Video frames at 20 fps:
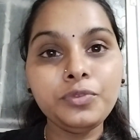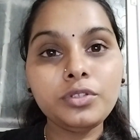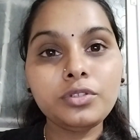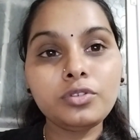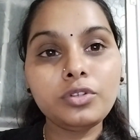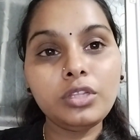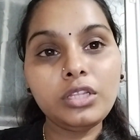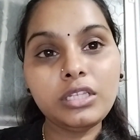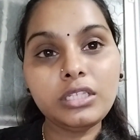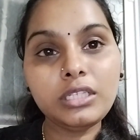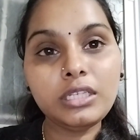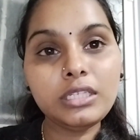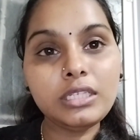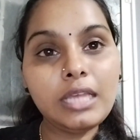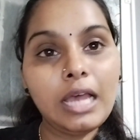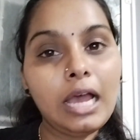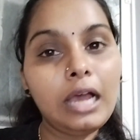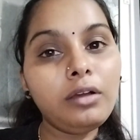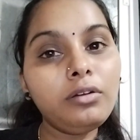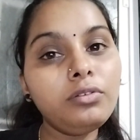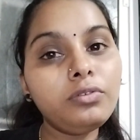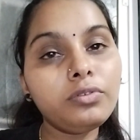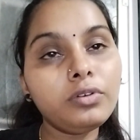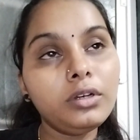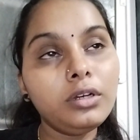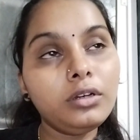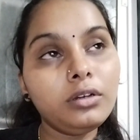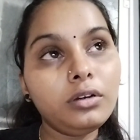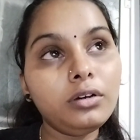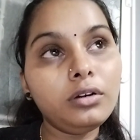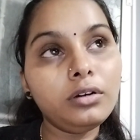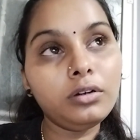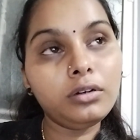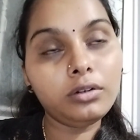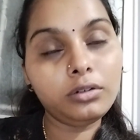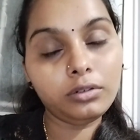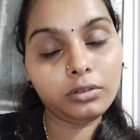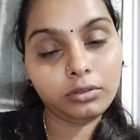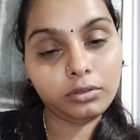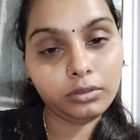So this is how
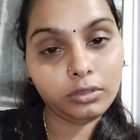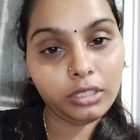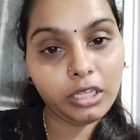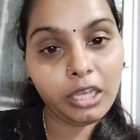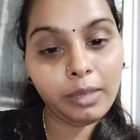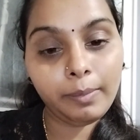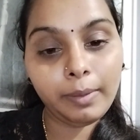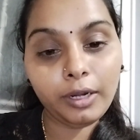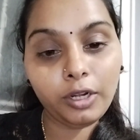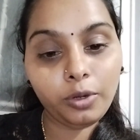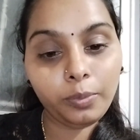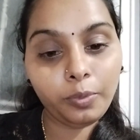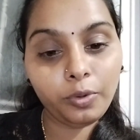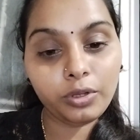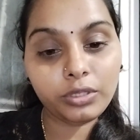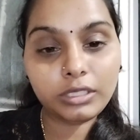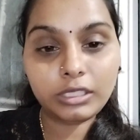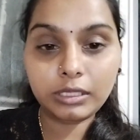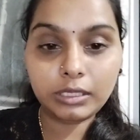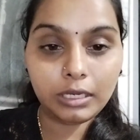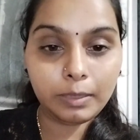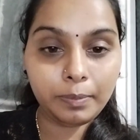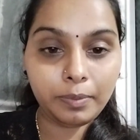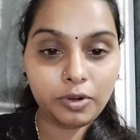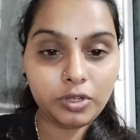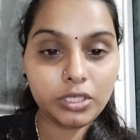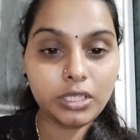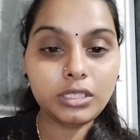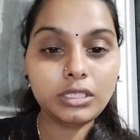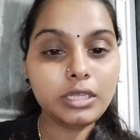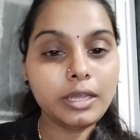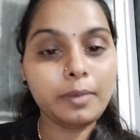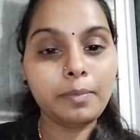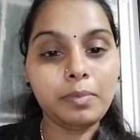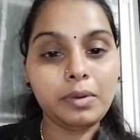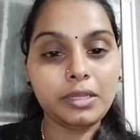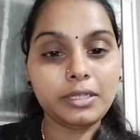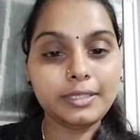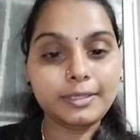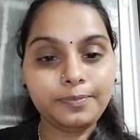the hematopoiesis process take
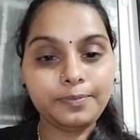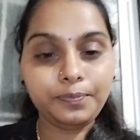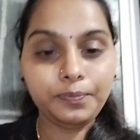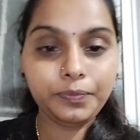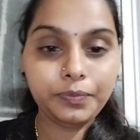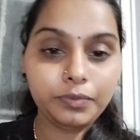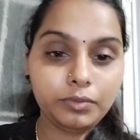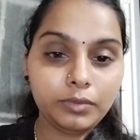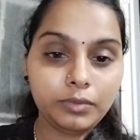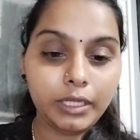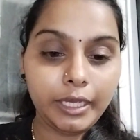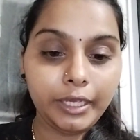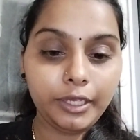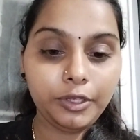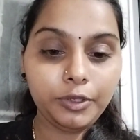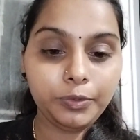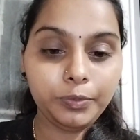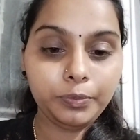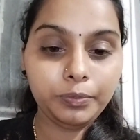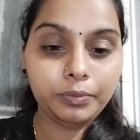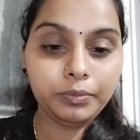place. Thank you.